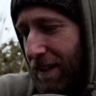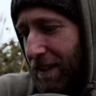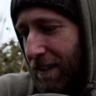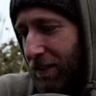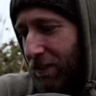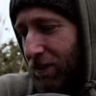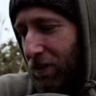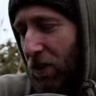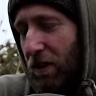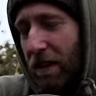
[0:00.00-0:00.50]
with
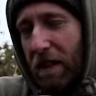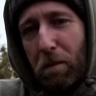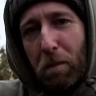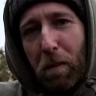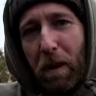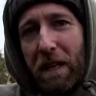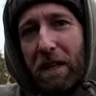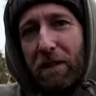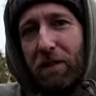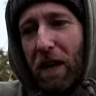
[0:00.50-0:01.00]
that.
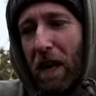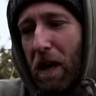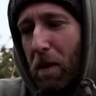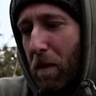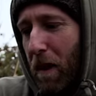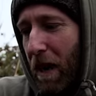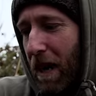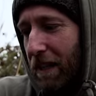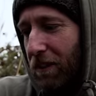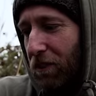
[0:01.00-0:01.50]
But
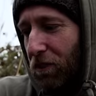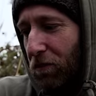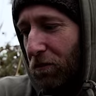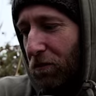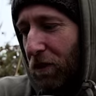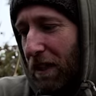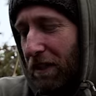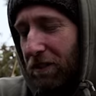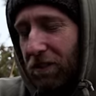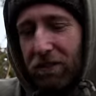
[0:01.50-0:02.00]
I am
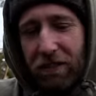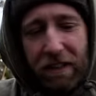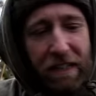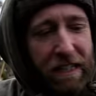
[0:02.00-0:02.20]
looking forward